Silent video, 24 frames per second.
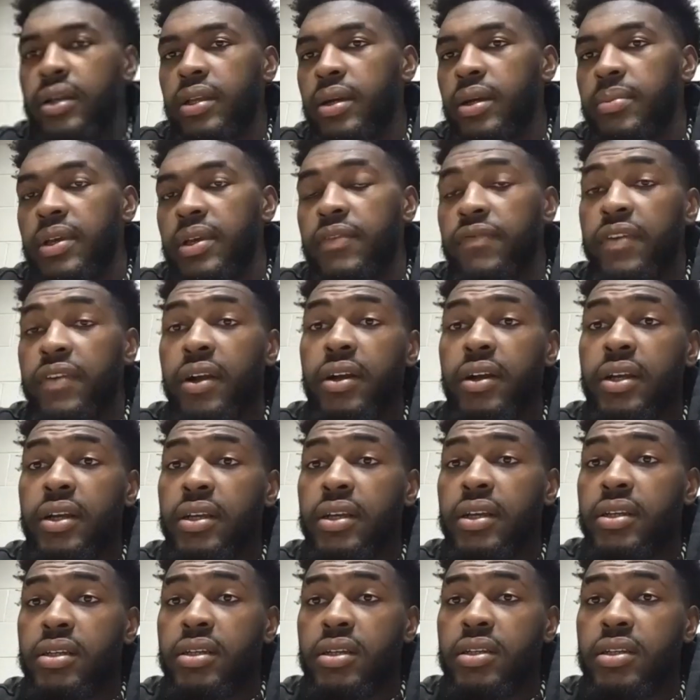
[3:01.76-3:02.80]
I mean, very.
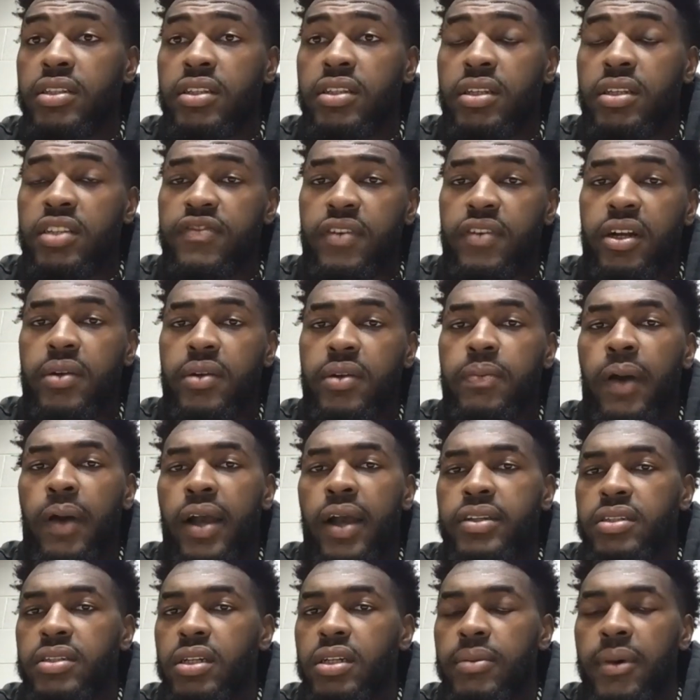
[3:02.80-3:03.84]
He's very
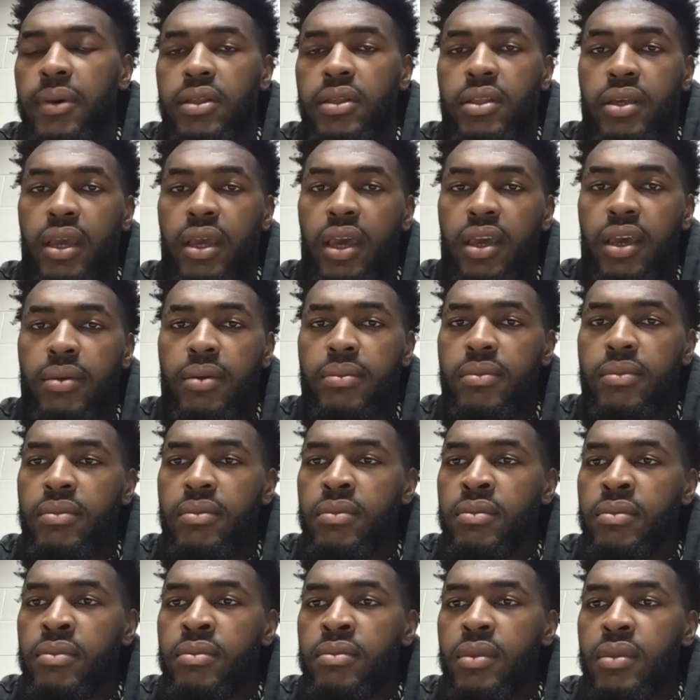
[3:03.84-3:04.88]
passionate about the game.
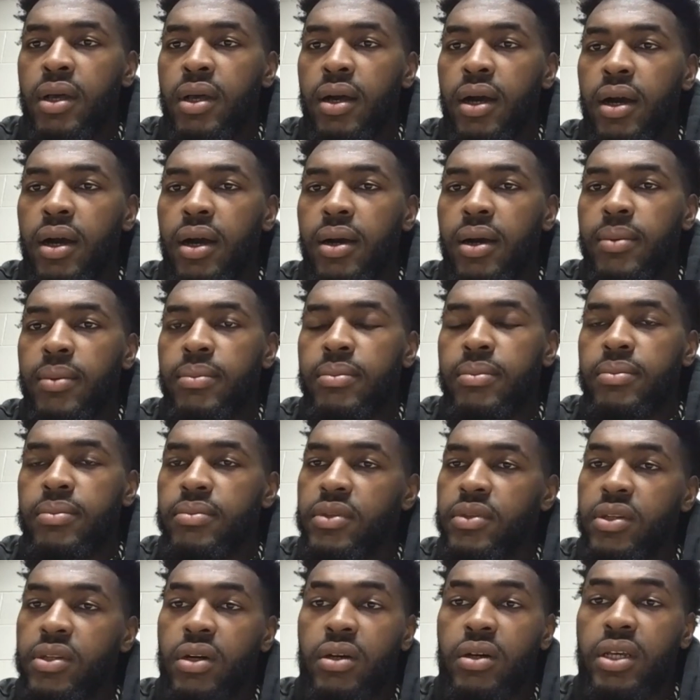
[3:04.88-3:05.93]

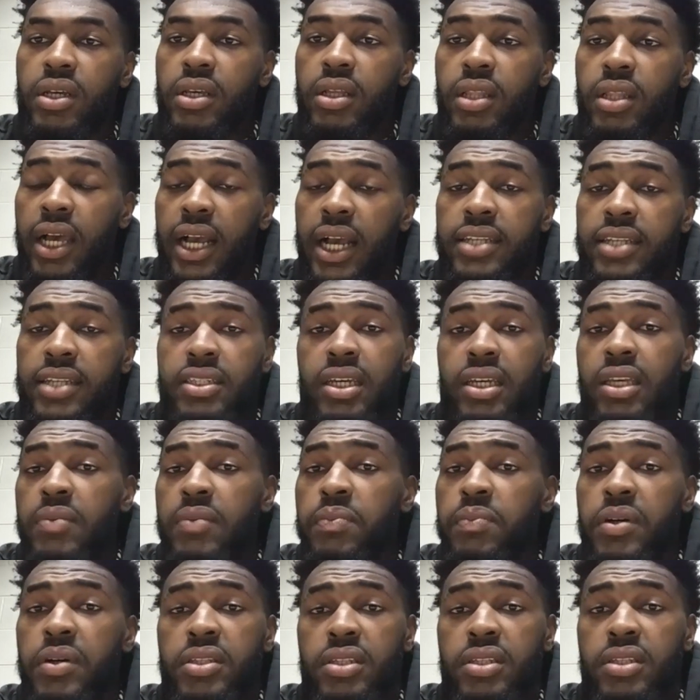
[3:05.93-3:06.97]
You know, he
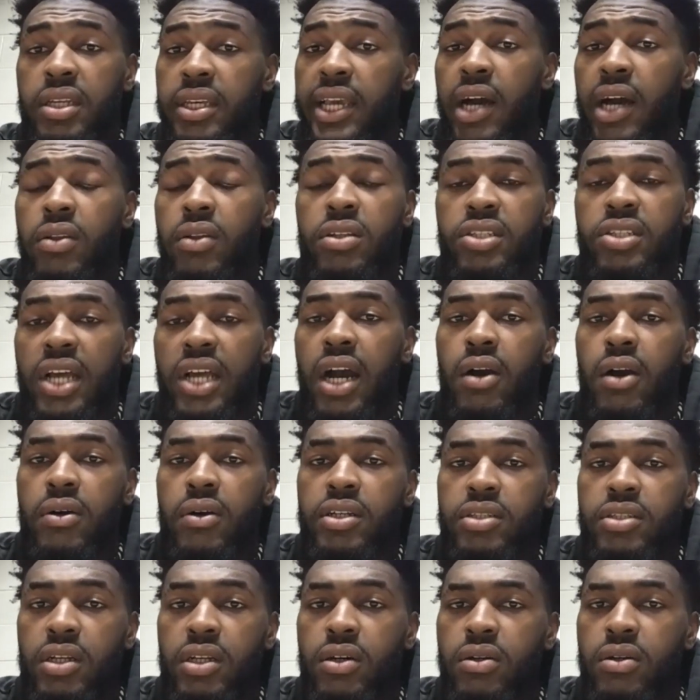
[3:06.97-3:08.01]
puts in countless
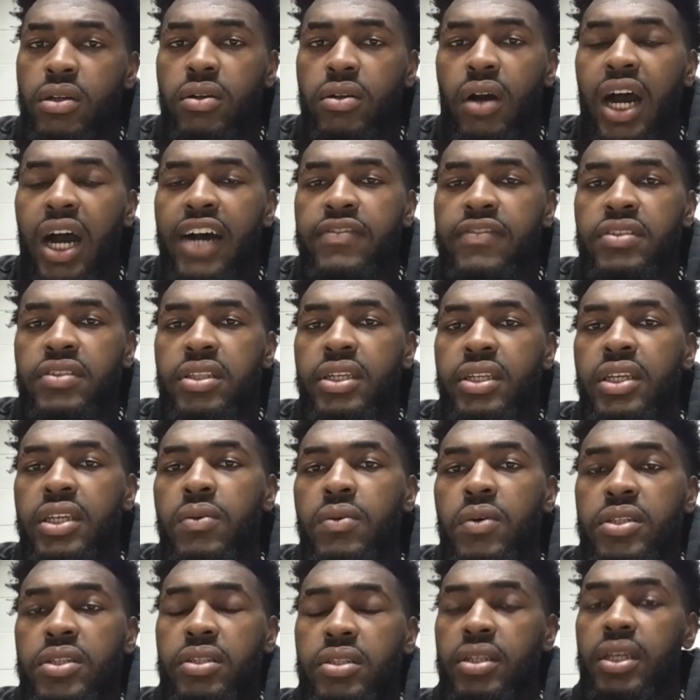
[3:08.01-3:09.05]
hours. So, you know, obviously, he
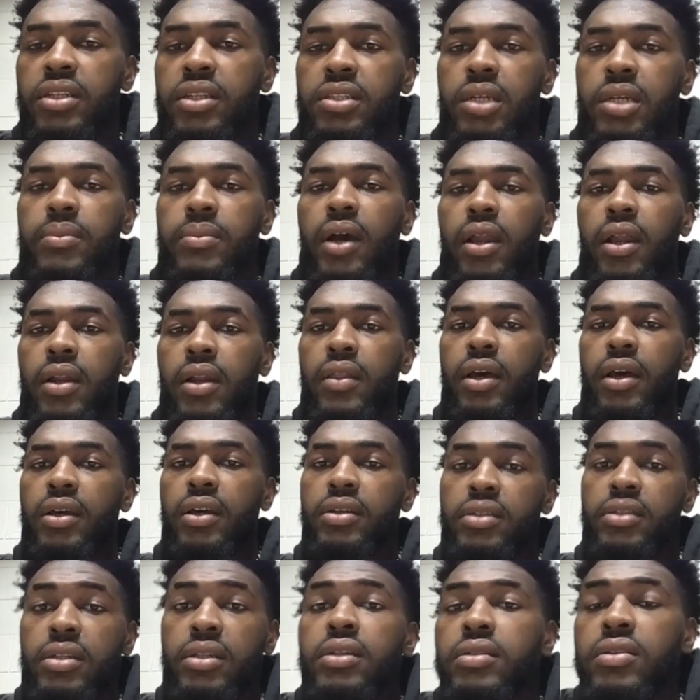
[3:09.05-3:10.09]
wants to get some out of that.
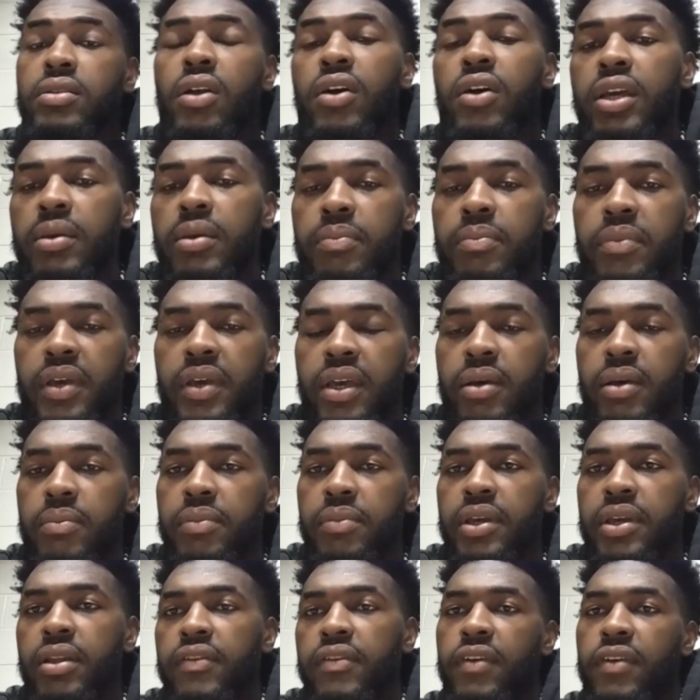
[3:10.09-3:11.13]
And you know, him
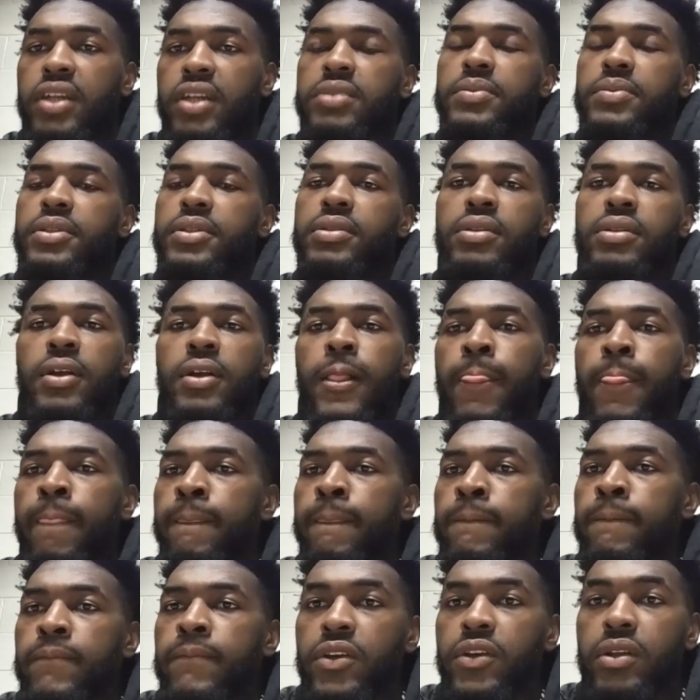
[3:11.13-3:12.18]
being a freshman,
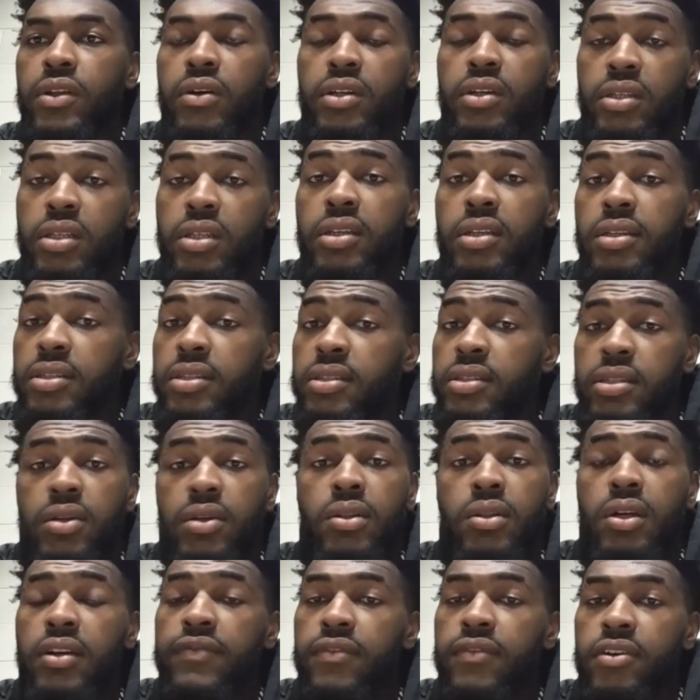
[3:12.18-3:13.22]
you know, he's still
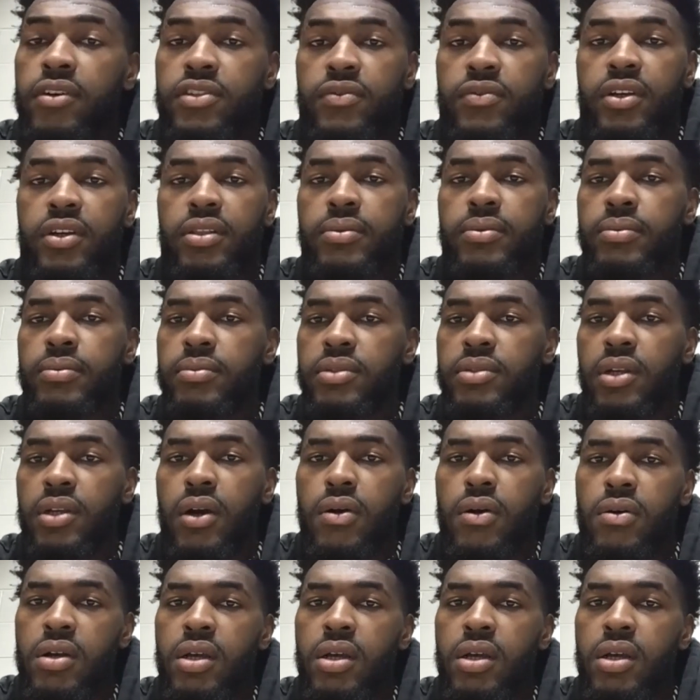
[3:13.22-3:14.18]
looking for his rhythm. So,